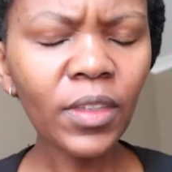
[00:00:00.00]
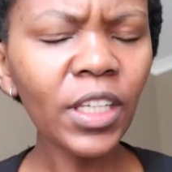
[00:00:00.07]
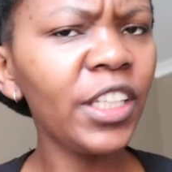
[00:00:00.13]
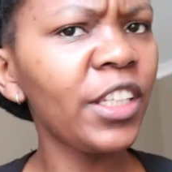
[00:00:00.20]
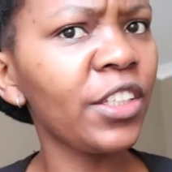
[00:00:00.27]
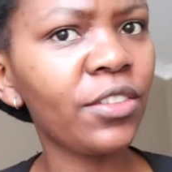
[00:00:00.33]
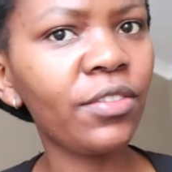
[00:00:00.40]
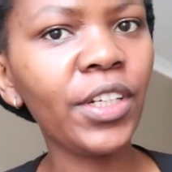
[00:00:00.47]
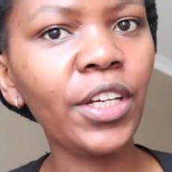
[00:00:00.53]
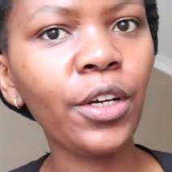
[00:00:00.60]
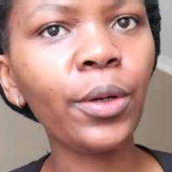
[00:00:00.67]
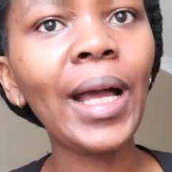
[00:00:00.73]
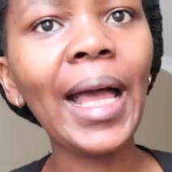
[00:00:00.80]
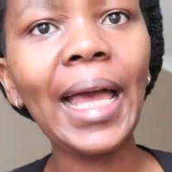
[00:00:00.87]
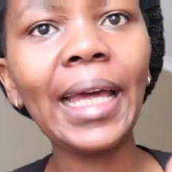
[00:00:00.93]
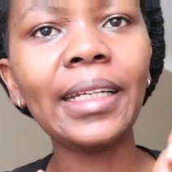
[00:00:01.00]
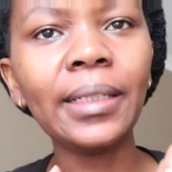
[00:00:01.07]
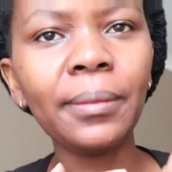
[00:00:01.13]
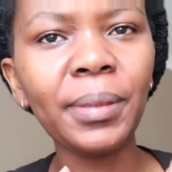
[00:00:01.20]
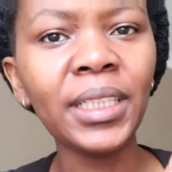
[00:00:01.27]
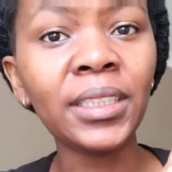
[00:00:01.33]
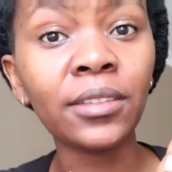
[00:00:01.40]
In this video, added a
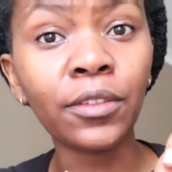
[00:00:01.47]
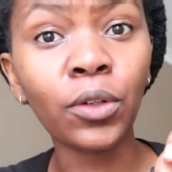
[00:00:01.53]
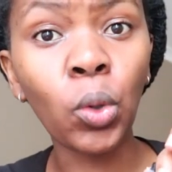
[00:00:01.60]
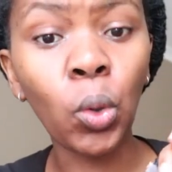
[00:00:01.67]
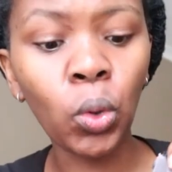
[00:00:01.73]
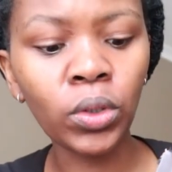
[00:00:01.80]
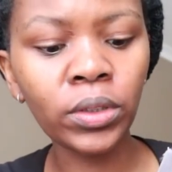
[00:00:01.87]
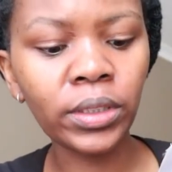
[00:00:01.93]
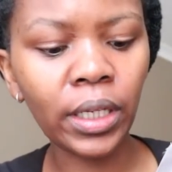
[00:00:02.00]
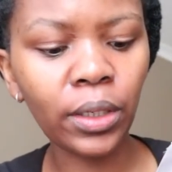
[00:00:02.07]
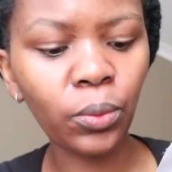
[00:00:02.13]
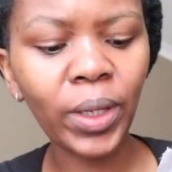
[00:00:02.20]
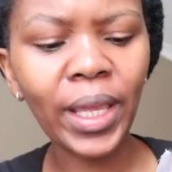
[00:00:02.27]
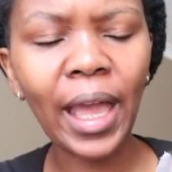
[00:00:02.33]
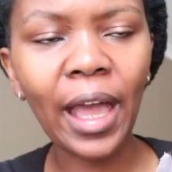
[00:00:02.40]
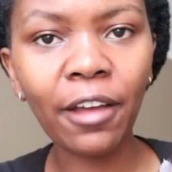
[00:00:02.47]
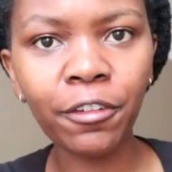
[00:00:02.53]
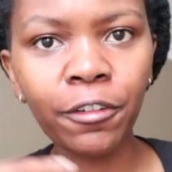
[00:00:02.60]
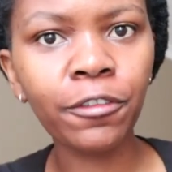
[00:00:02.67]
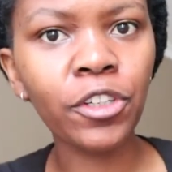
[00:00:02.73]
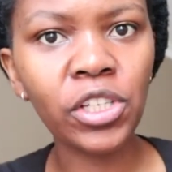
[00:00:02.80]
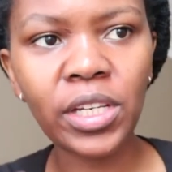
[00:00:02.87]
piece of gauze, and we have a
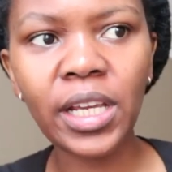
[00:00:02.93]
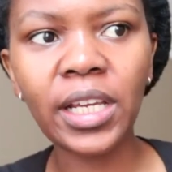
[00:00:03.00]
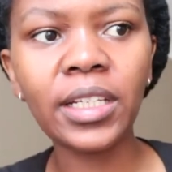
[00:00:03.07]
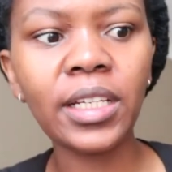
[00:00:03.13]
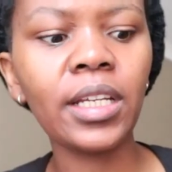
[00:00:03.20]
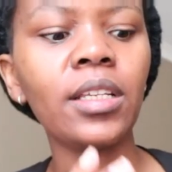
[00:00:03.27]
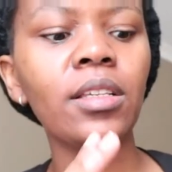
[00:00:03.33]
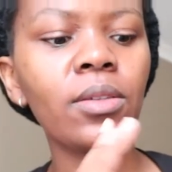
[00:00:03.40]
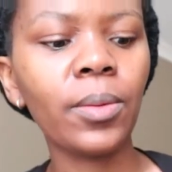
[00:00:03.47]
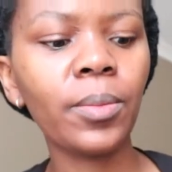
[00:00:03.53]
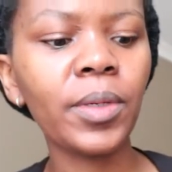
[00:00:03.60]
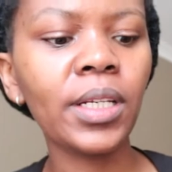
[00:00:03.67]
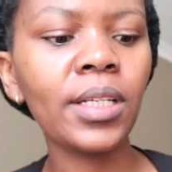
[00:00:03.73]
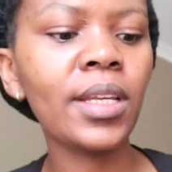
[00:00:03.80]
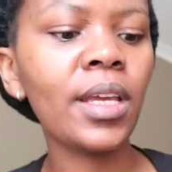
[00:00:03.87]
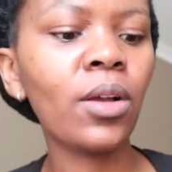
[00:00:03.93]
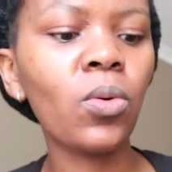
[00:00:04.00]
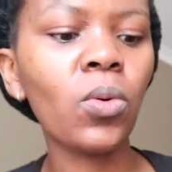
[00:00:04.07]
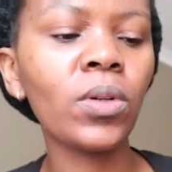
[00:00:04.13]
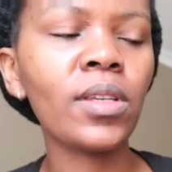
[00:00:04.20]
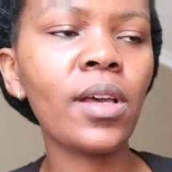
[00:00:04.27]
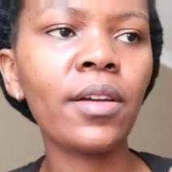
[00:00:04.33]
first aid kit, so I'm going to take
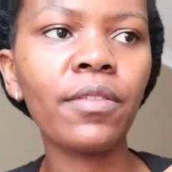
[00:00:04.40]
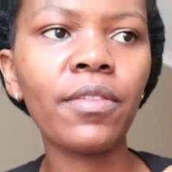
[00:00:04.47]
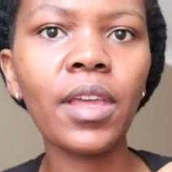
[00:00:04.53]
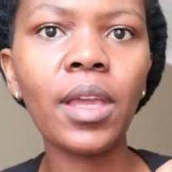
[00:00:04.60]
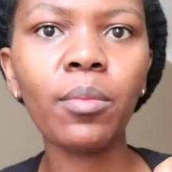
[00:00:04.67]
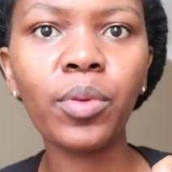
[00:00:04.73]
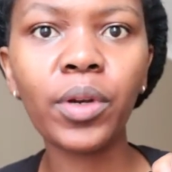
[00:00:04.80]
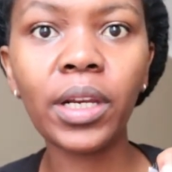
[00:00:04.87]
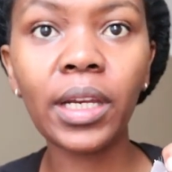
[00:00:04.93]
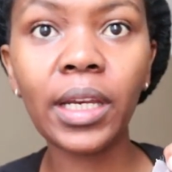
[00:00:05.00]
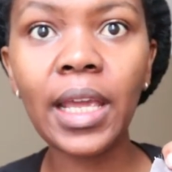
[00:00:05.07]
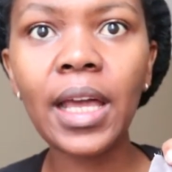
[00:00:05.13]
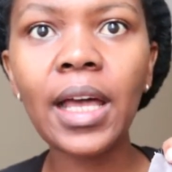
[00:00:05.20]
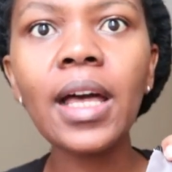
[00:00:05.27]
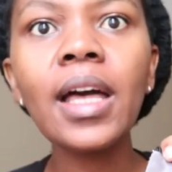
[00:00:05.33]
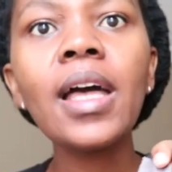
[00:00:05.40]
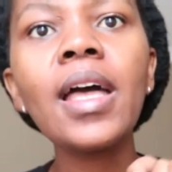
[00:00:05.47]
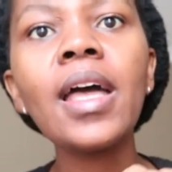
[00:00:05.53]
gauze out of there and put it in here.